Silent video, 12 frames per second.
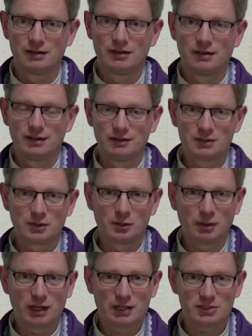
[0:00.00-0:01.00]
in this whole
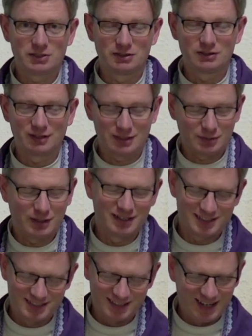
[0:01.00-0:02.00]
passion, that's why
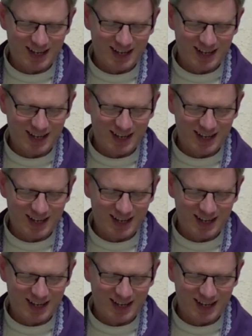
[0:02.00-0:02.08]
it's,